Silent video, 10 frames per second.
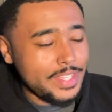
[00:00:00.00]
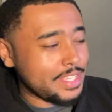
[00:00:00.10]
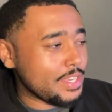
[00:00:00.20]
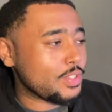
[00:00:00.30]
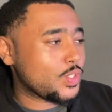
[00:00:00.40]
the
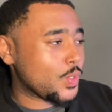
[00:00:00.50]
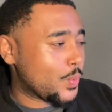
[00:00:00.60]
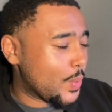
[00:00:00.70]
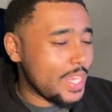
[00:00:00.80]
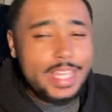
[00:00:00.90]
year
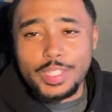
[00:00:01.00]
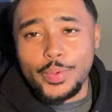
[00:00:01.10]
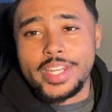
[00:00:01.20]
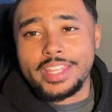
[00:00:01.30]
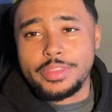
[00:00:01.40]

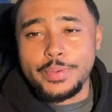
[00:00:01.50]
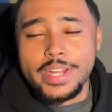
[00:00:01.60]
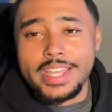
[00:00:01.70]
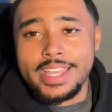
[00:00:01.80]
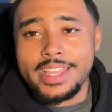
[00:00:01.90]

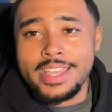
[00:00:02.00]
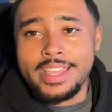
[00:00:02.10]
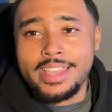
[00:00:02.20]
2023,